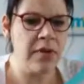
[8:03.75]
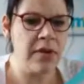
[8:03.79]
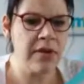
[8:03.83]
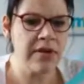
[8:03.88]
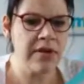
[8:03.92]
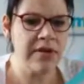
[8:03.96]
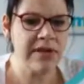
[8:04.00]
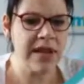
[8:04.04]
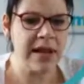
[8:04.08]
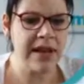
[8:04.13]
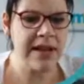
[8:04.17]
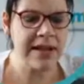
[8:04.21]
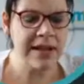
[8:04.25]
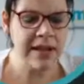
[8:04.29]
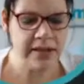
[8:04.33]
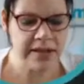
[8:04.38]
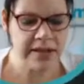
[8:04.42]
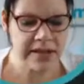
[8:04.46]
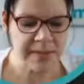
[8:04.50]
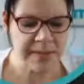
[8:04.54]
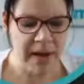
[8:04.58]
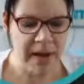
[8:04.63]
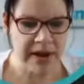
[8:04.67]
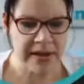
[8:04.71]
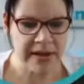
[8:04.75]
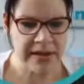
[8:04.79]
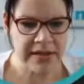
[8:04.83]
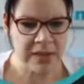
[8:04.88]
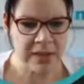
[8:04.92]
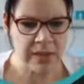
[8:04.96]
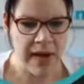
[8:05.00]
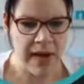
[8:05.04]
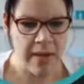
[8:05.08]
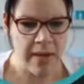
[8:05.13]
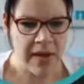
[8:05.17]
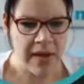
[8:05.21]
It looks like a little spider's
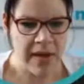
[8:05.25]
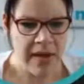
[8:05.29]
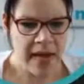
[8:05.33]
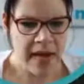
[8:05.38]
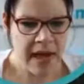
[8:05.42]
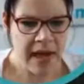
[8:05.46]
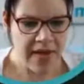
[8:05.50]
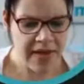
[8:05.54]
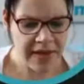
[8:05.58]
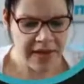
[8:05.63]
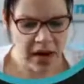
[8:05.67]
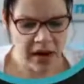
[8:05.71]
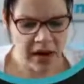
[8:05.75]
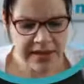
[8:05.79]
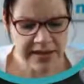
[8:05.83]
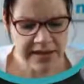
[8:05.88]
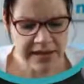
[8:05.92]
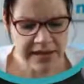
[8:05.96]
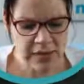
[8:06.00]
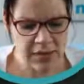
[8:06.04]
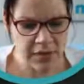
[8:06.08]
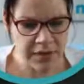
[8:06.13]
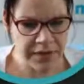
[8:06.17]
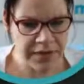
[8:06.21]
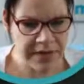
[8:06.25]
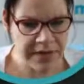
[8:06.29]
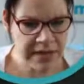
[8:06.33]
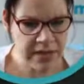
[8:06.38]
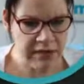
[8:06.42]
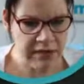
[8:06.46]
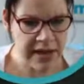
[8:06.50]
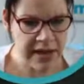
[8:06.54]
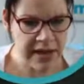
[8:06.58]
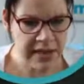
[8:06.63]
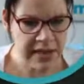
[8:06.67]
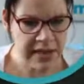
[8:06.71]
web, and the idea of this grid